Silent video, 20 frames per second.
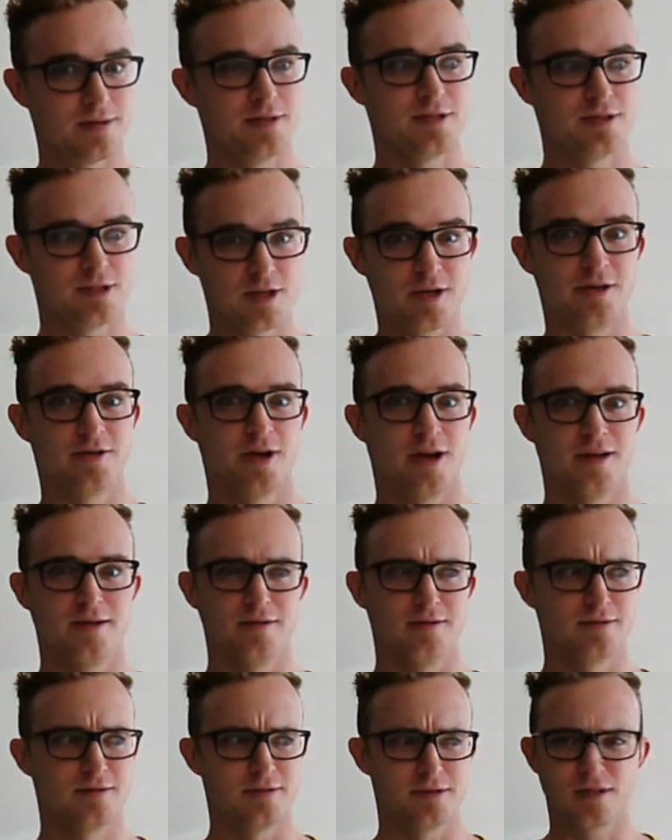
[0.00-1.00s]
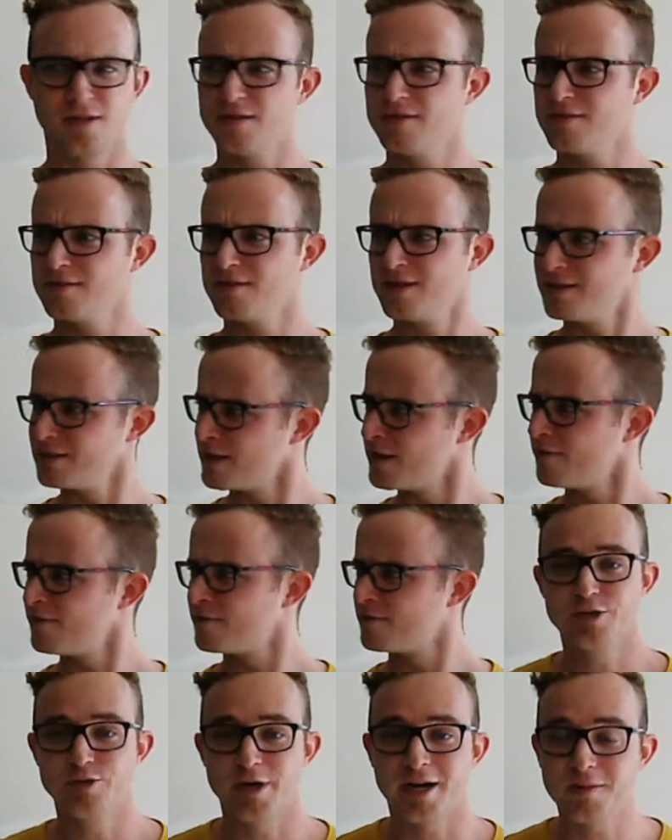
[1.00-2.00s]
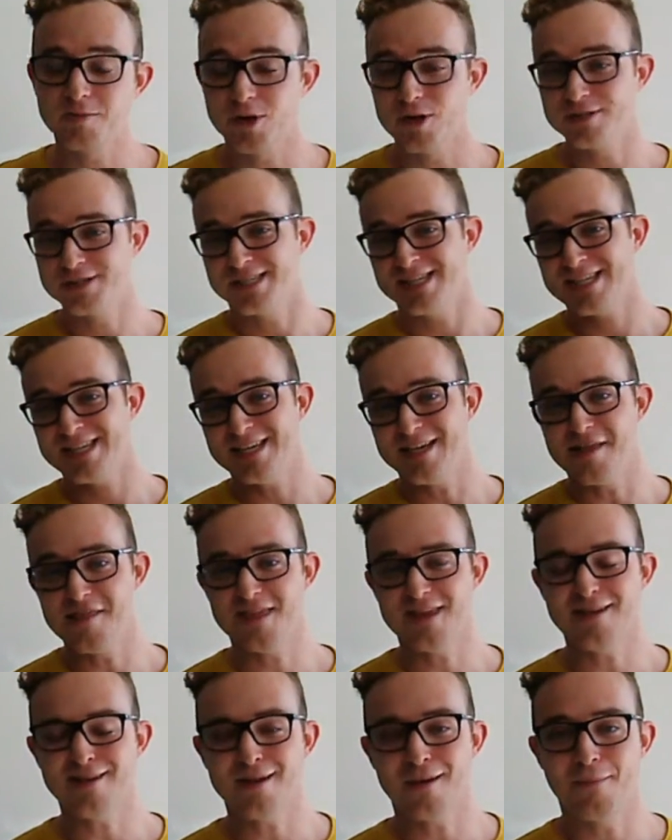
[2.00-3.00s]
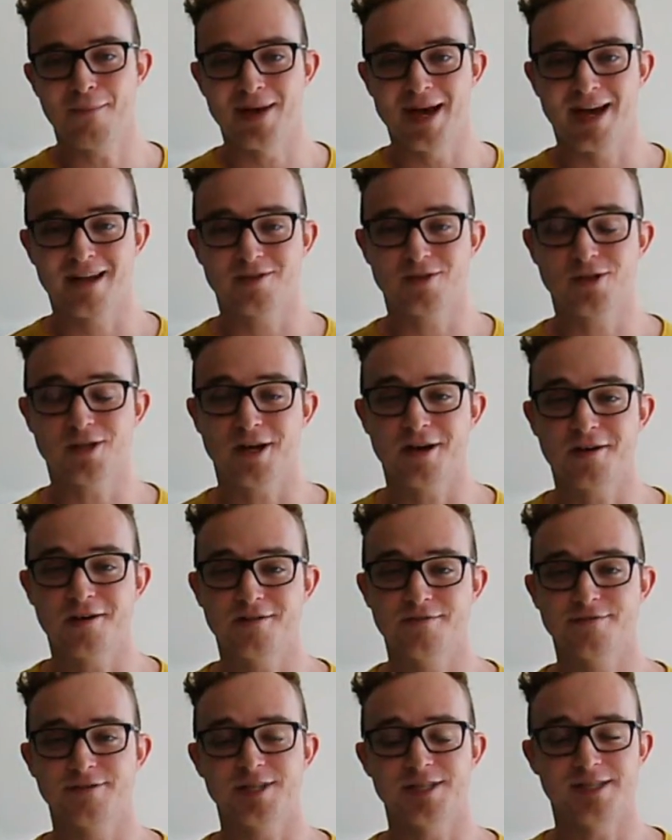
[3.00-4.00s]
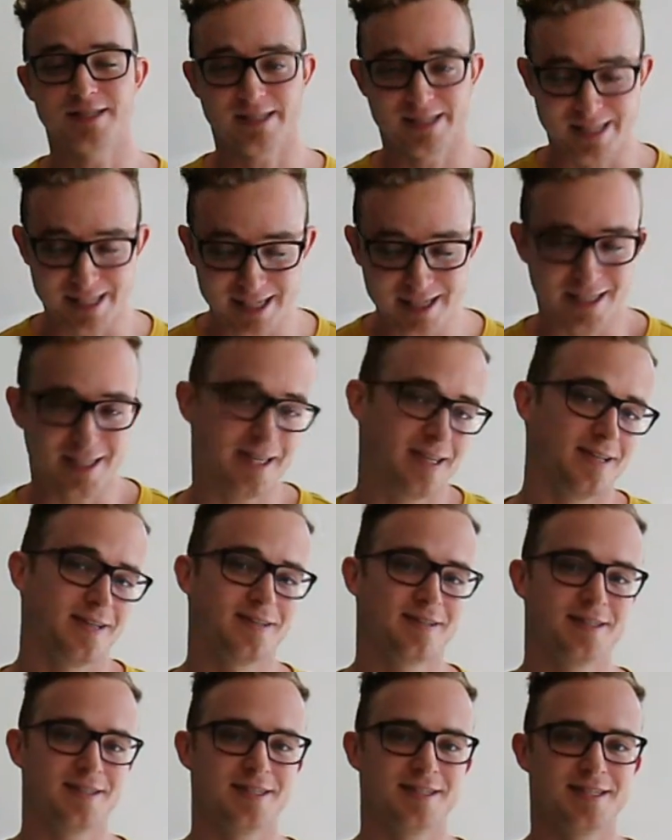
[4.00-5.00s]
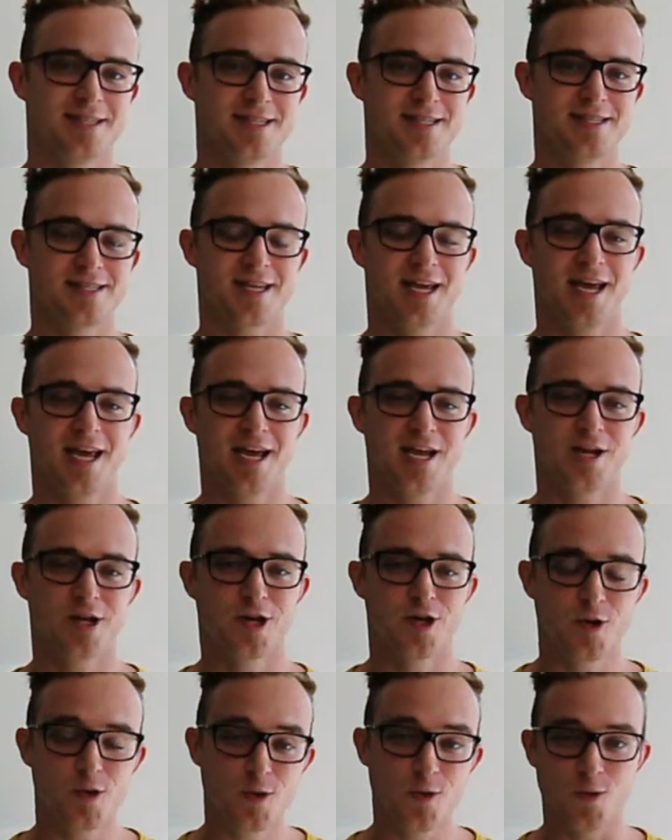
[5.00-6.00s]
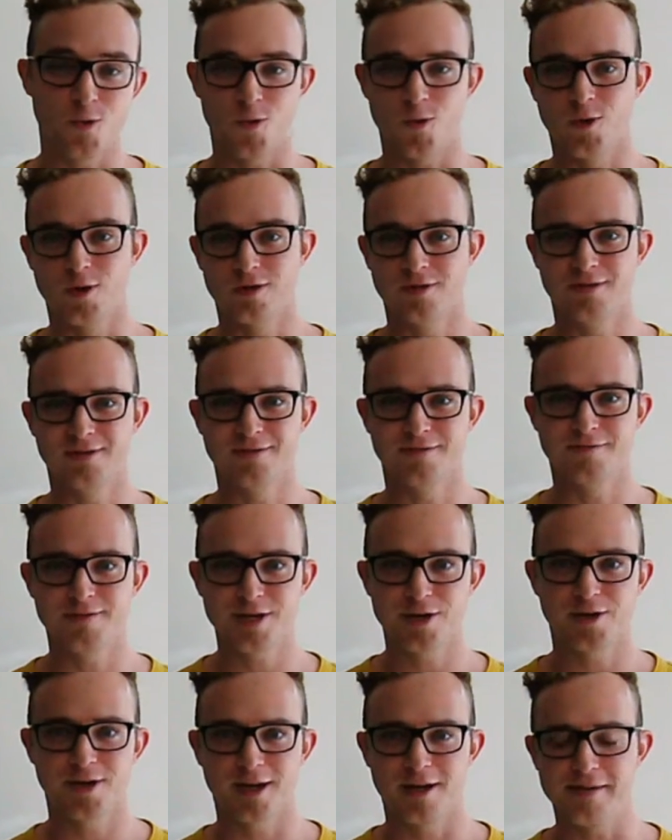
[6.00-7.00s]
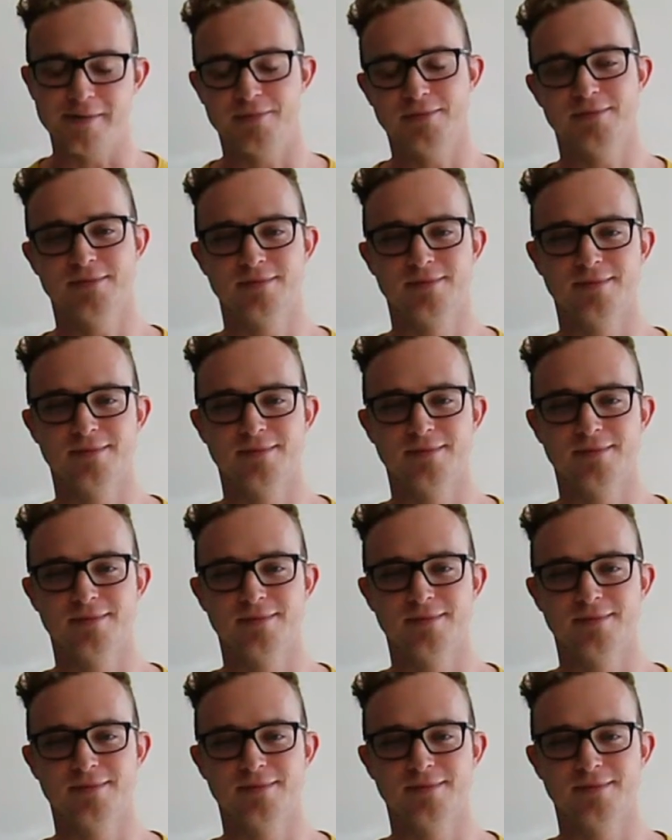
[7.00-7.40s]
It's good, right? Good? That's enough? Dragon Ball Z, the Battle of Z, is a new video game.